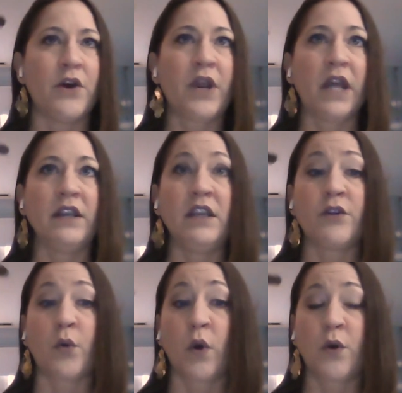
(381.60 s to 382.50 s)
can
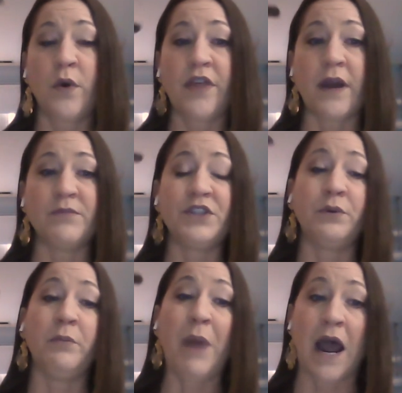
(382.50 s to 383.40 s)
either work with them
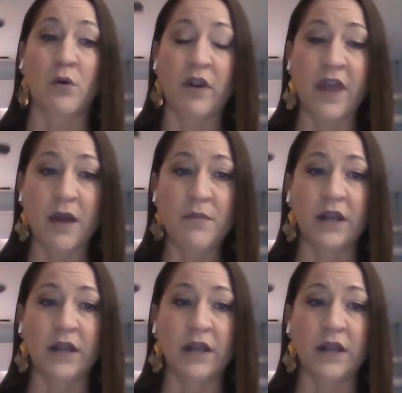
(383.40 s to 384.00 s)
to empower them